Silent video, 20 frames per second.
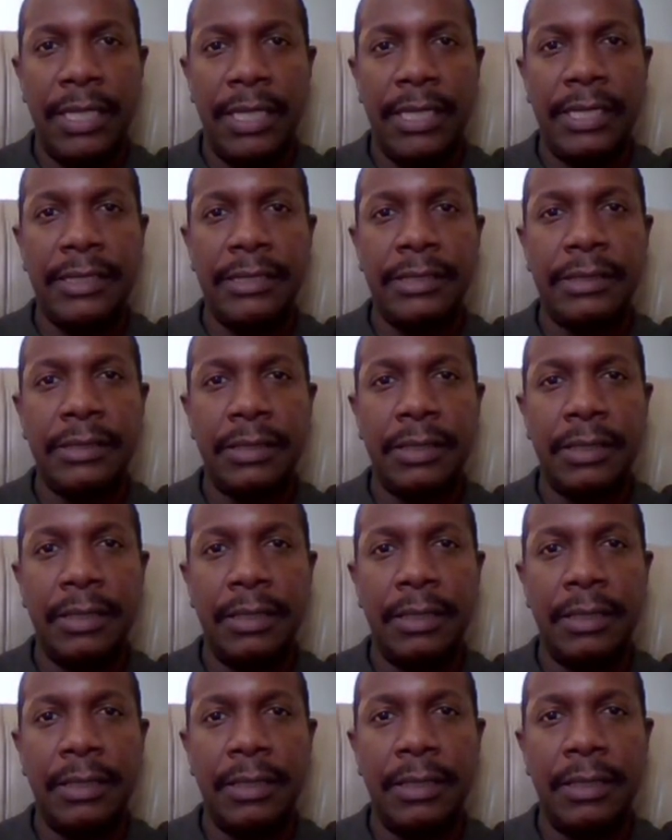is,
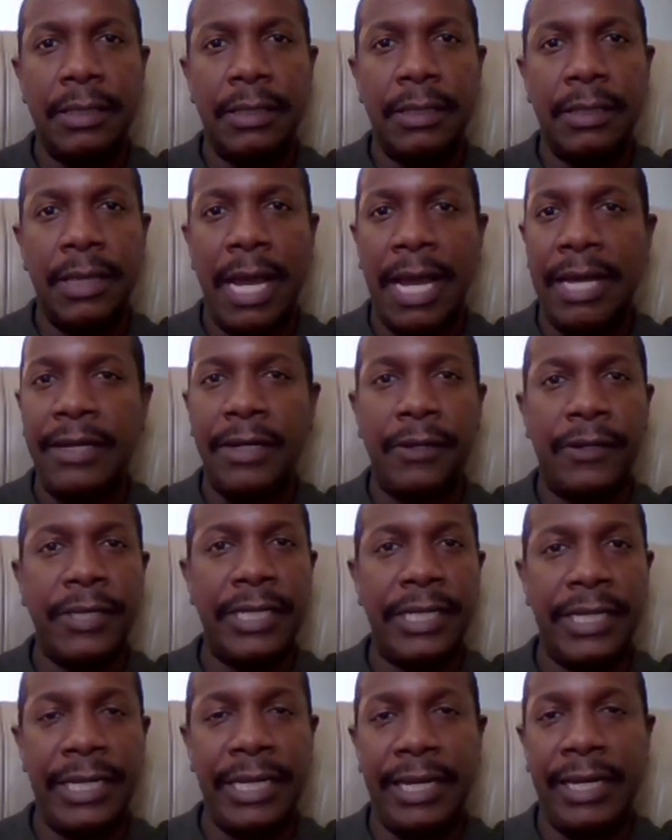I know
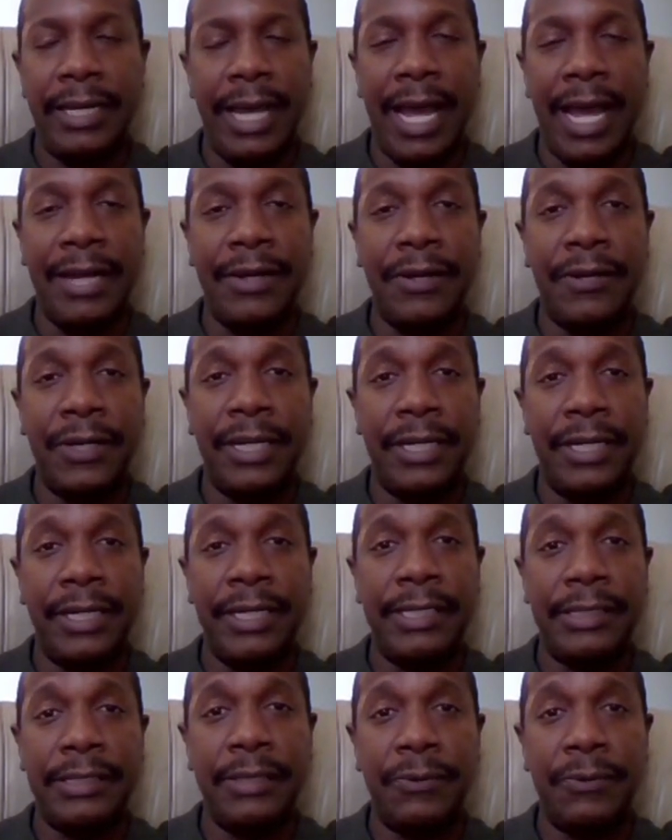at
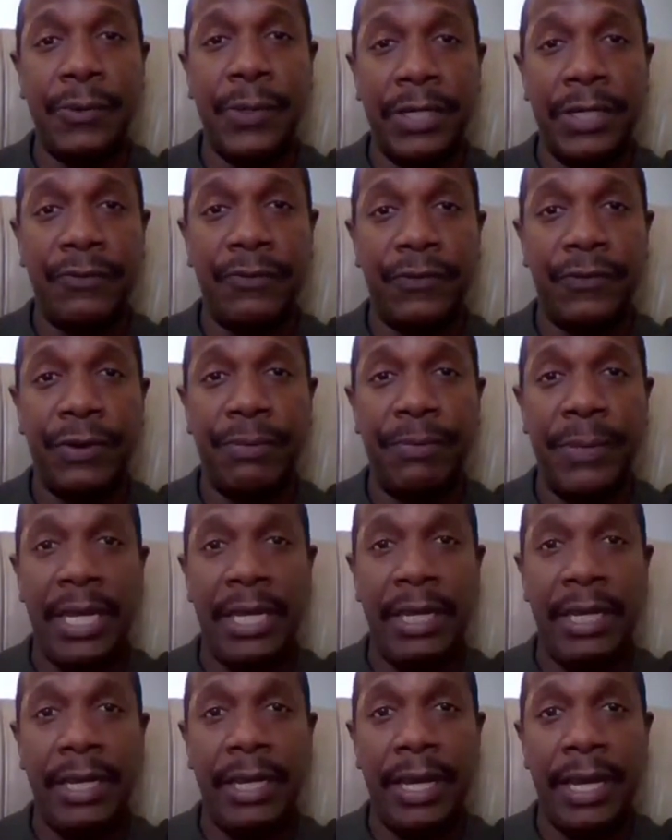least it was for
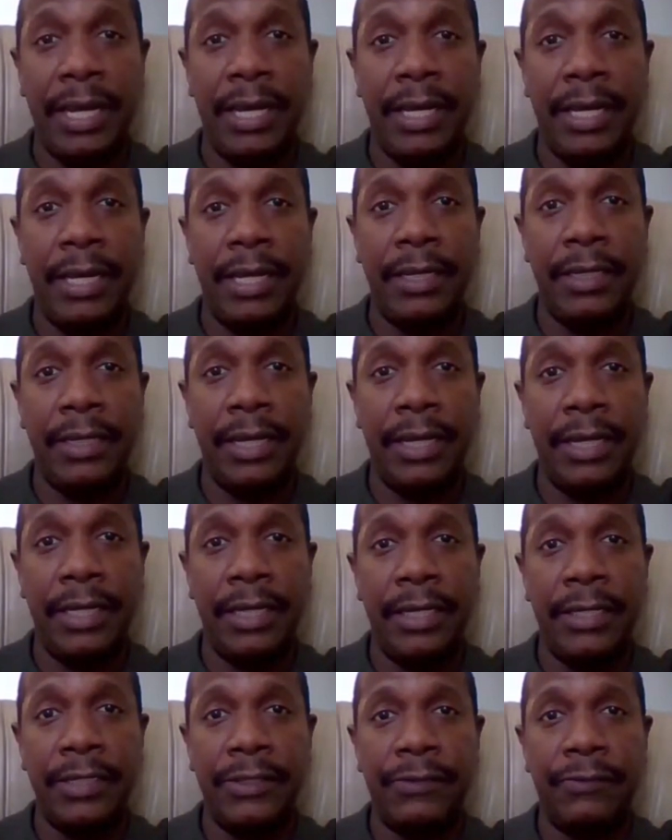me, and it
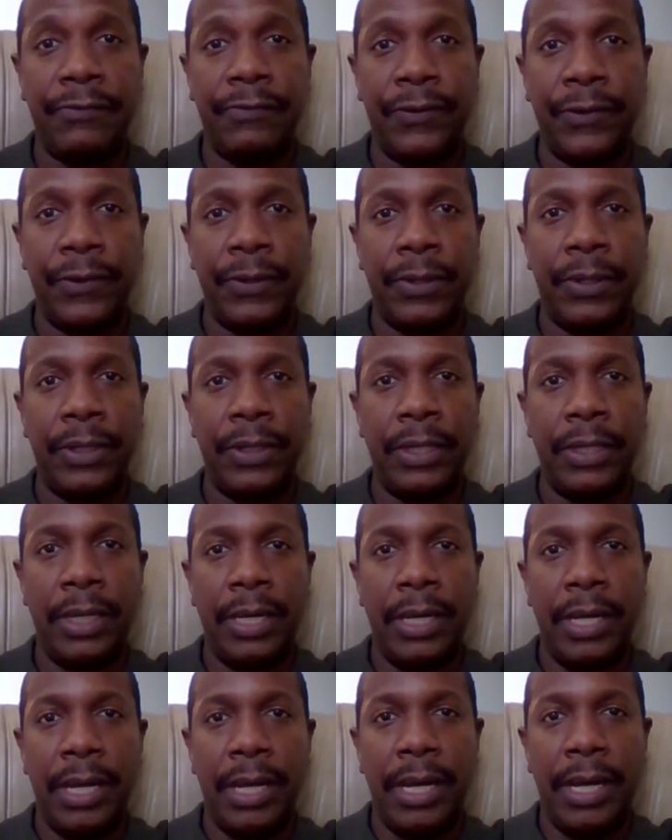is for
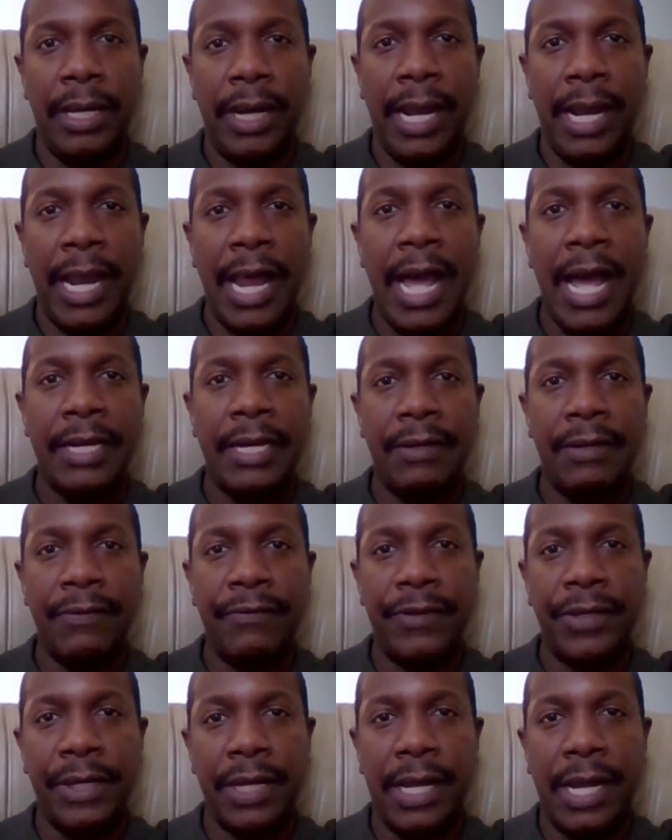a lot
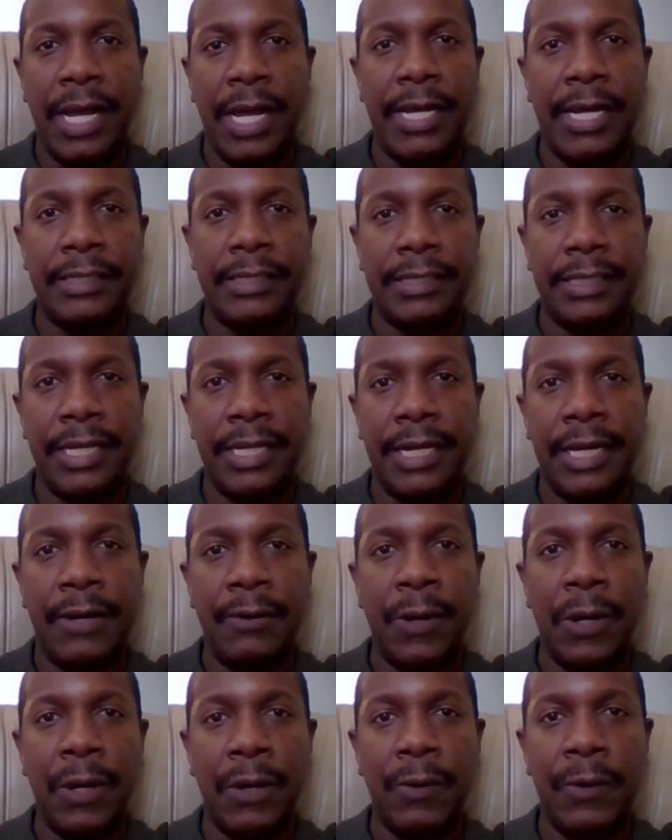of the clients that I
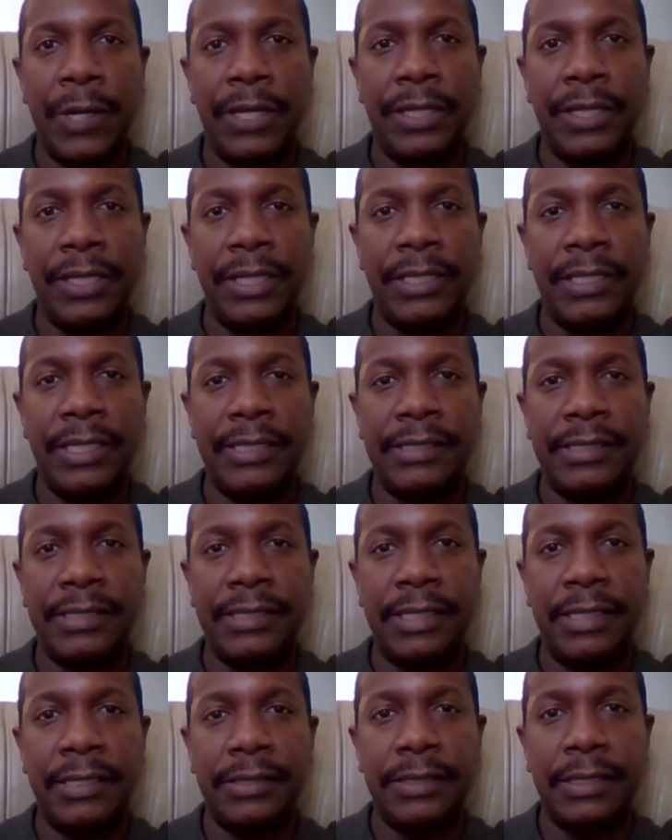work with. It's
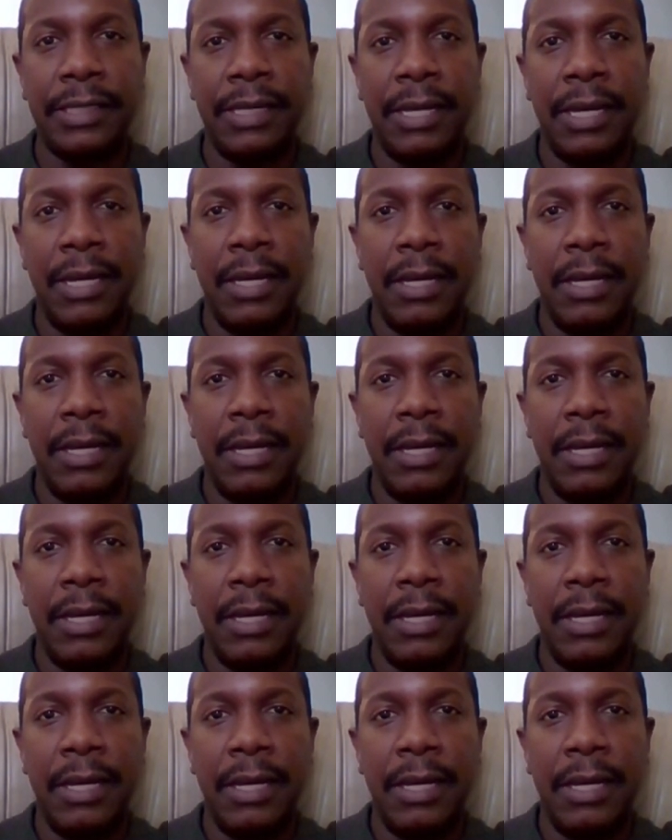this